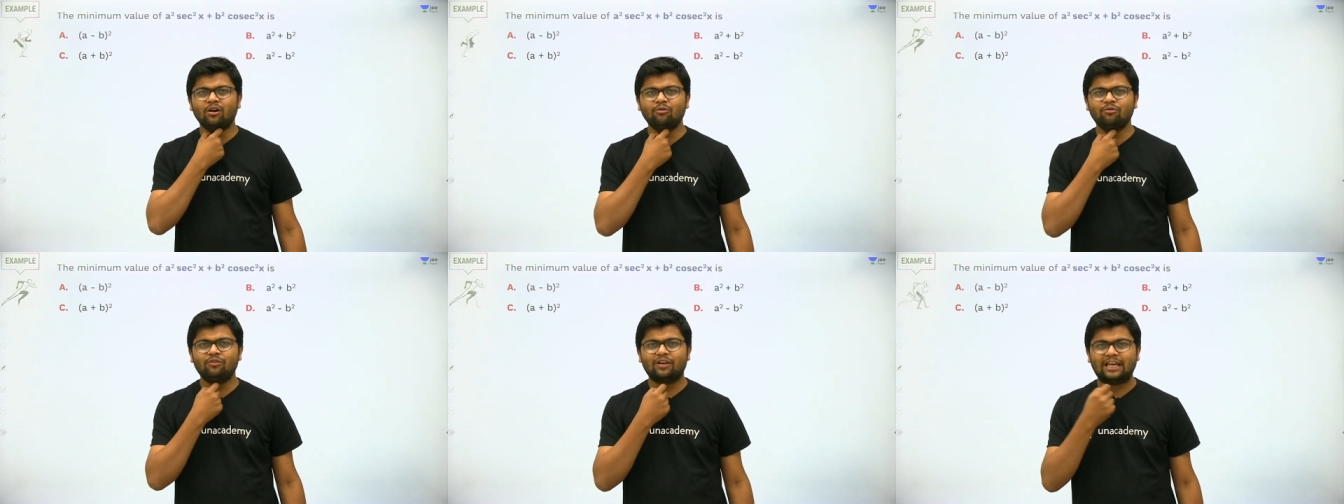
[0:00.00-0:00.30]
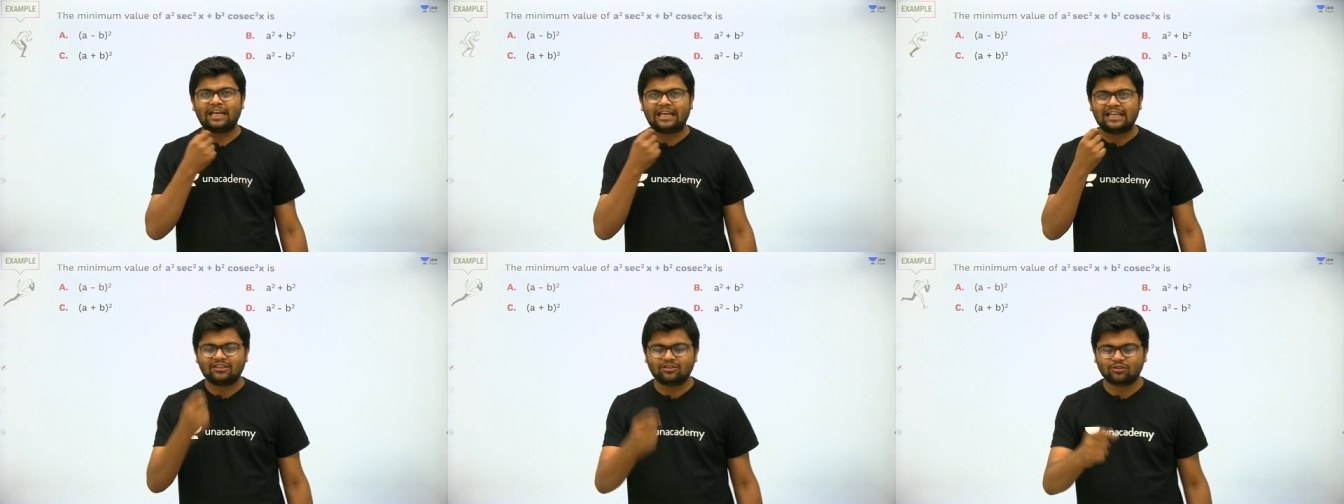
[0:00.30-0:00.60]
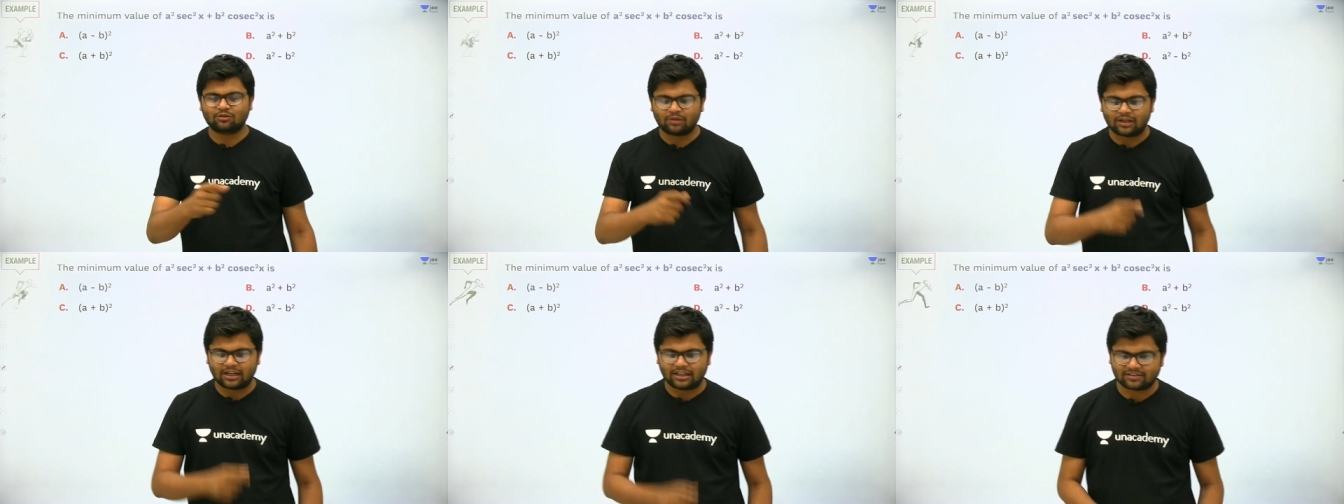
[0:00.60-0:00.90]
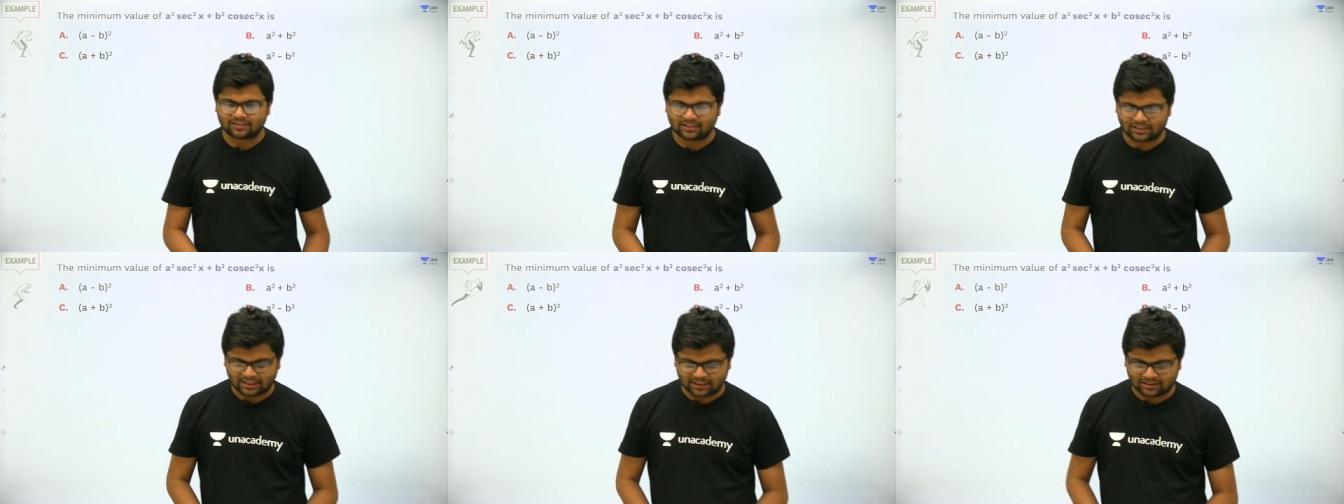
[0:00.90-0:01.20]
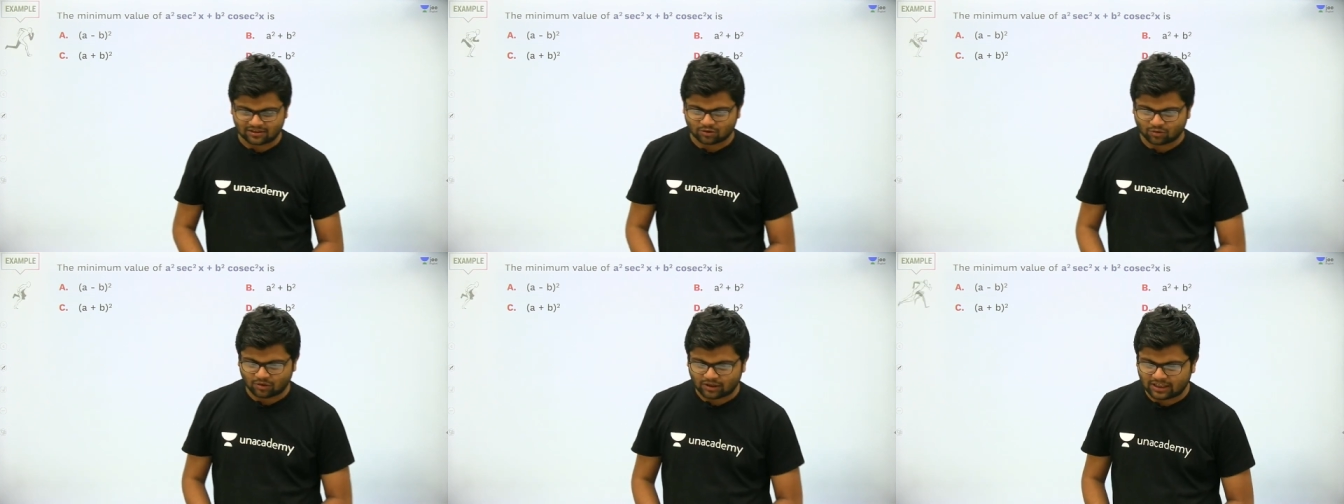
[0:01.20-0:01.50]
of a square
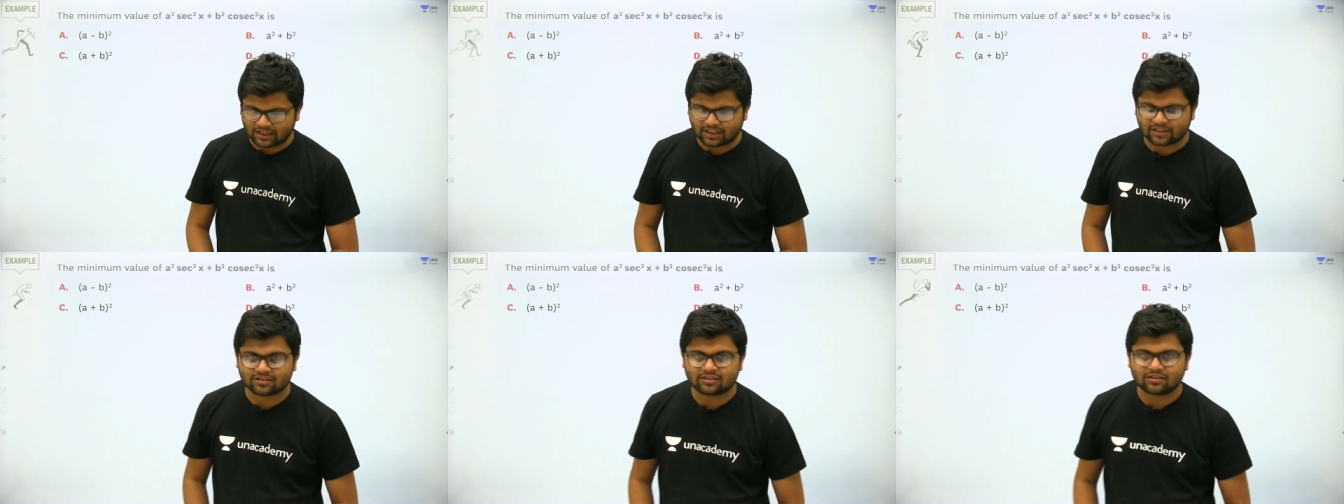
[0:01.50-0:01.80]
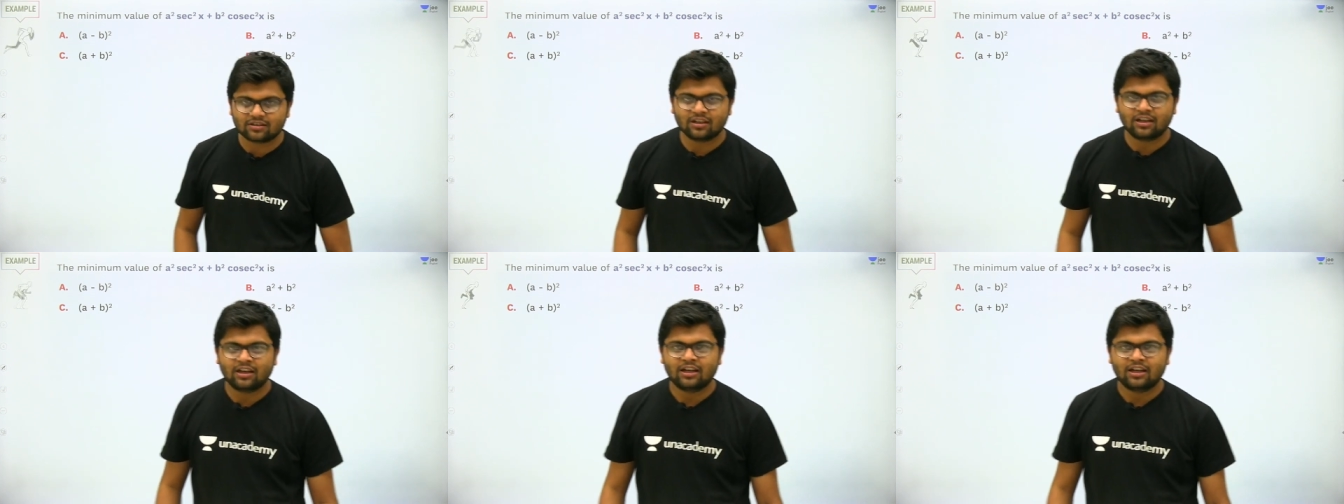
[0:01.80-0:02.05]
secant square x